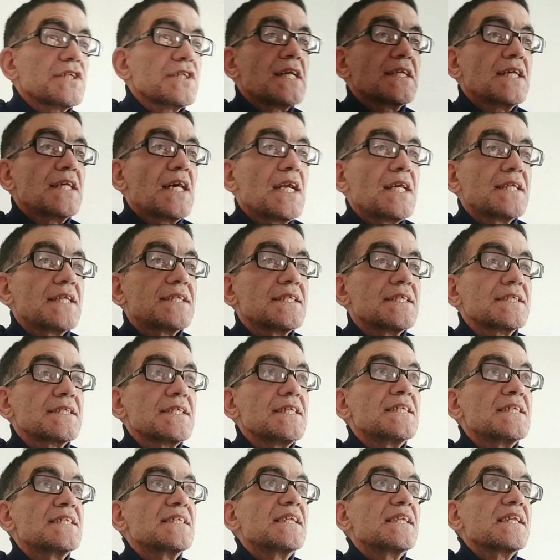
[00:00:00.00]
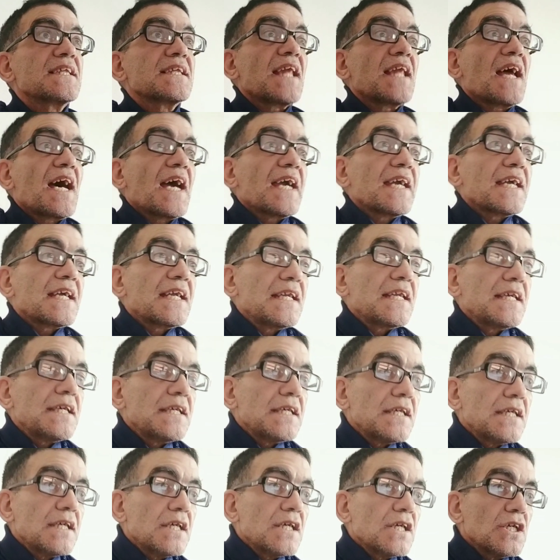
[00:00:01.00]
analysis is
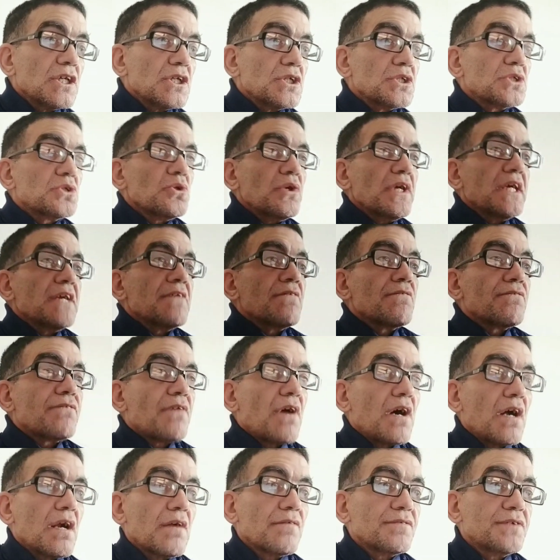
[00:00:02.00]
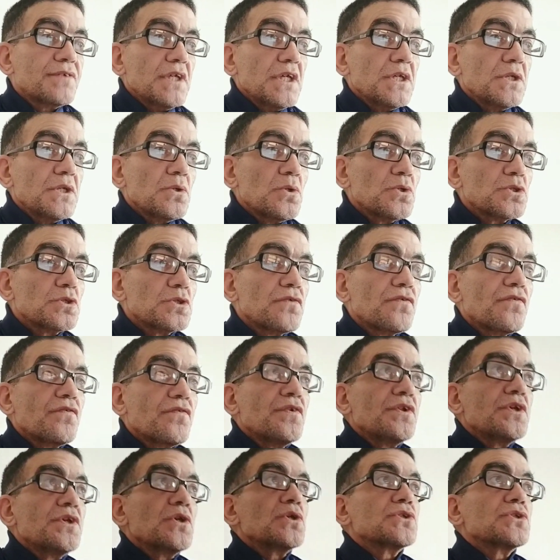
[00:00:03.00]
likely to involve the use of
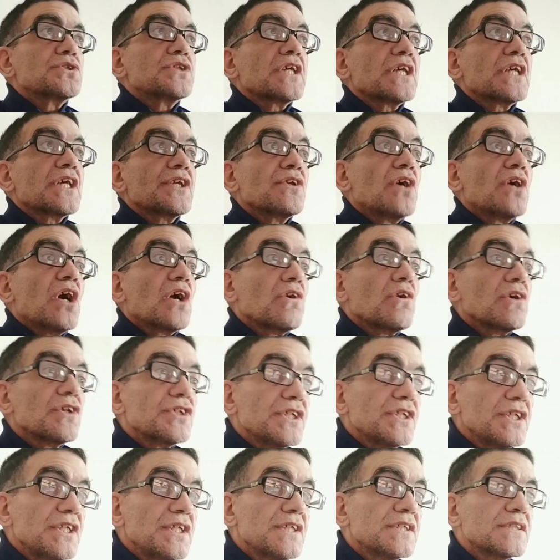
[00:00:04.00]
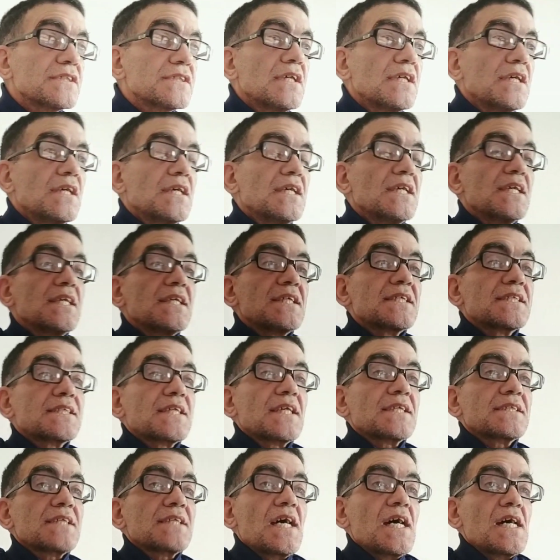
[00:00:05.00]
new technologies
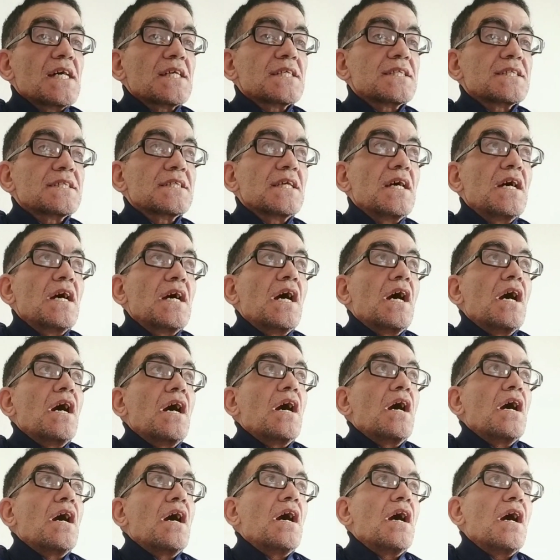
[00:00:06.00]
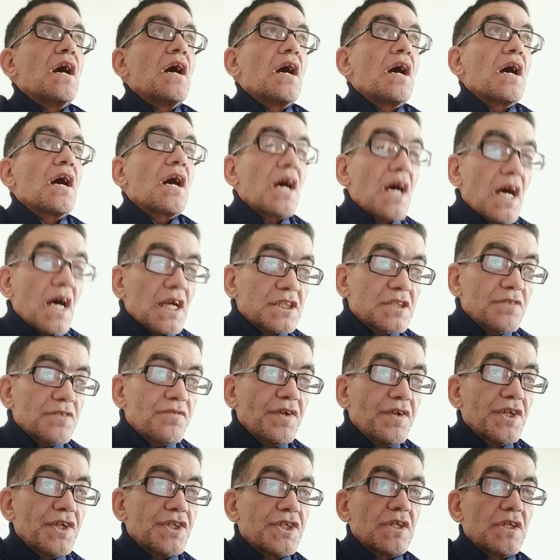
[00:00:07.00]
such as
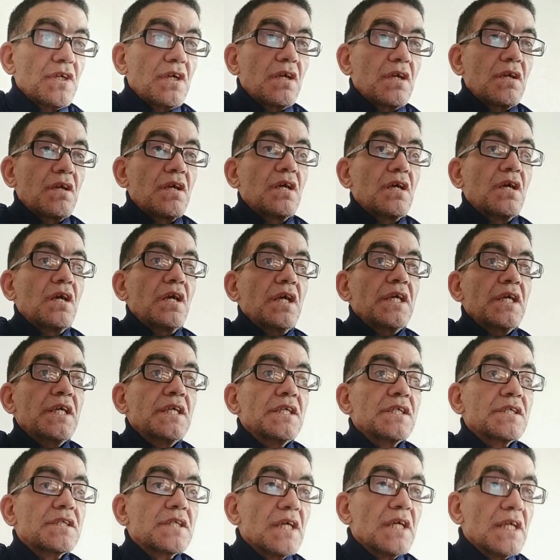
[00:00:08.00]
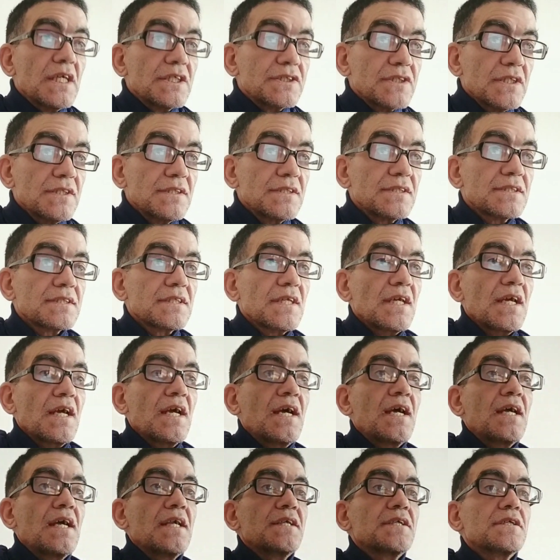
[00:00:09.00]
artificial intelligence
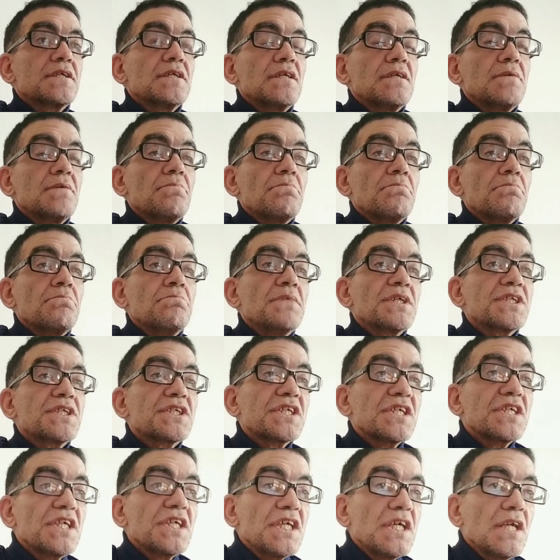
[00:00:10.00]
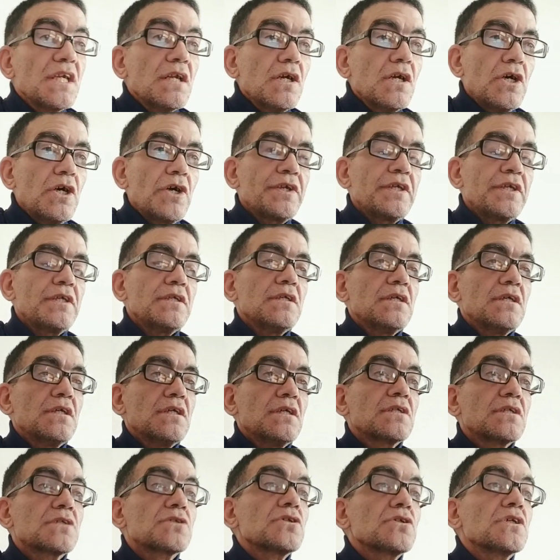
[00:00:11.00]
and machine learning
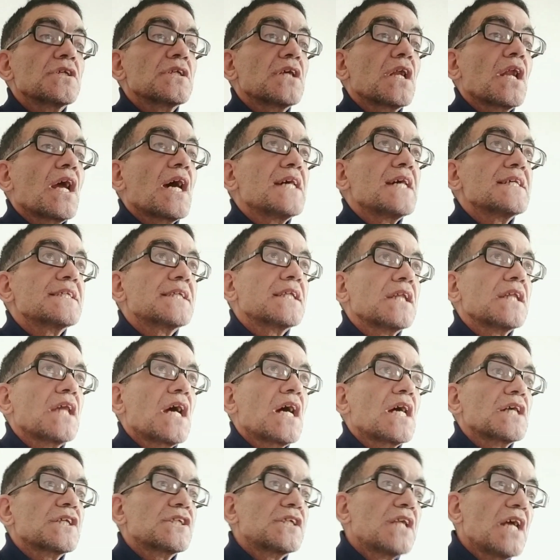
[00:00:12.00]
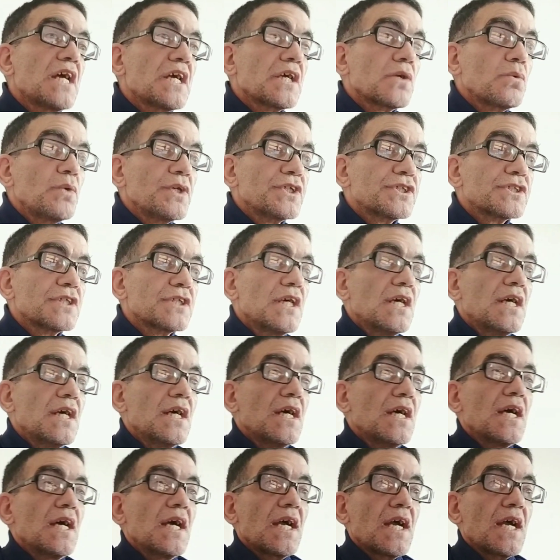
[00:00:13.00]
to analyze large language
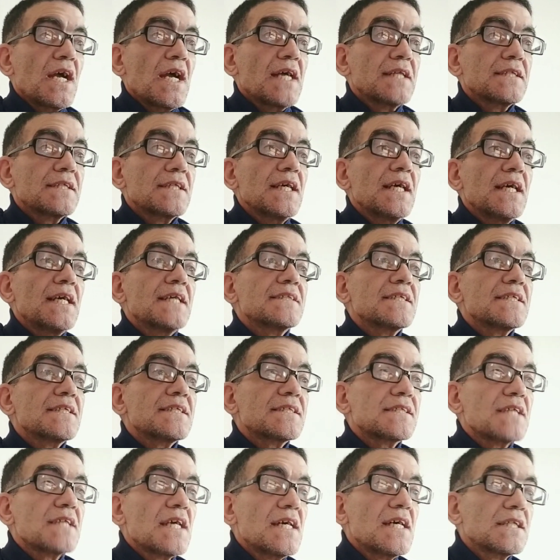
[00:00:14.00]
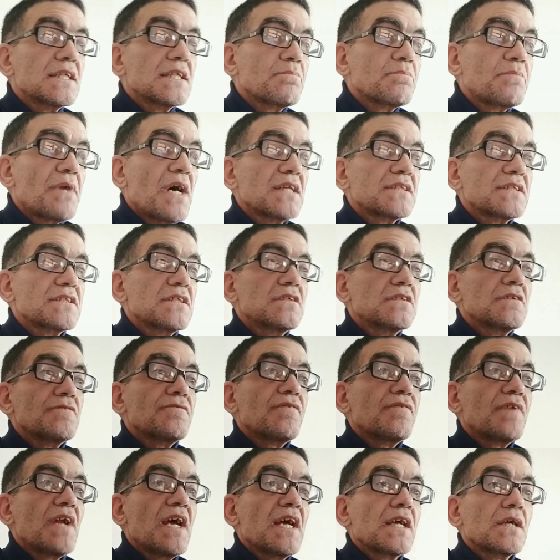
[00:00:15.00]
and understand patterns
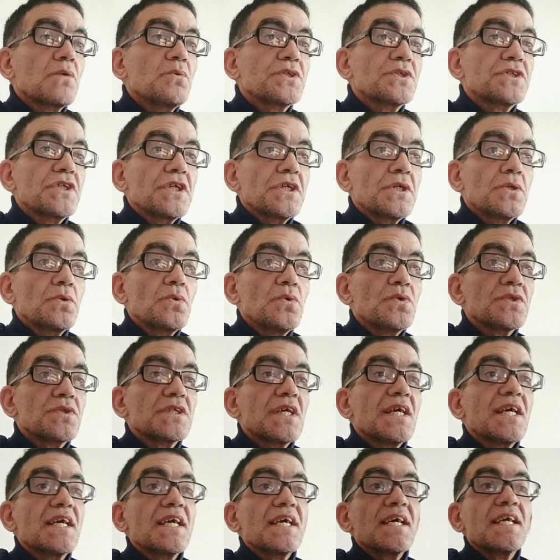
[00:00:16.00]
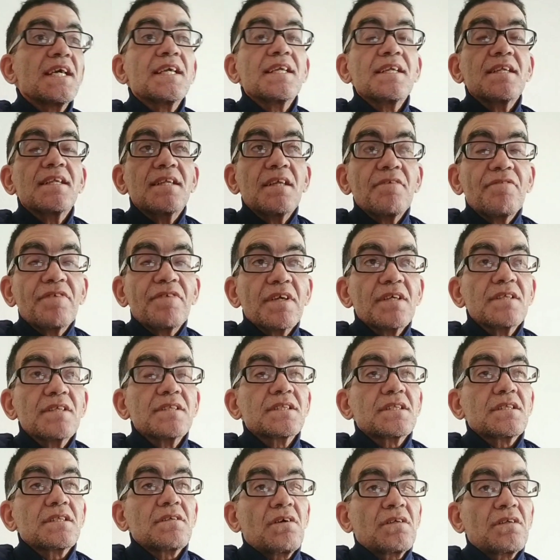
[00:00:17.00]
of language used in
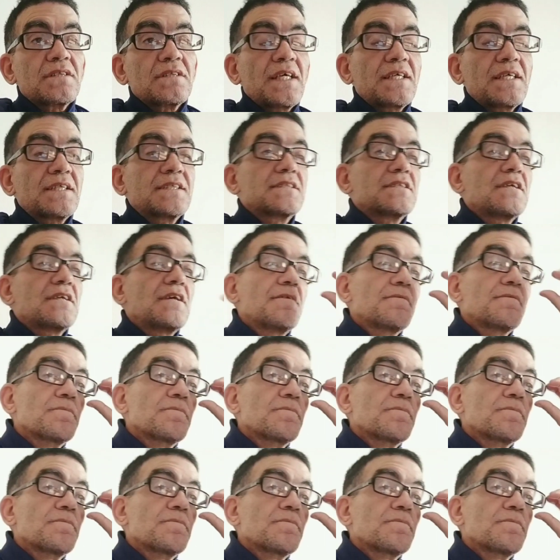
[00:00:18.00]
different contexts.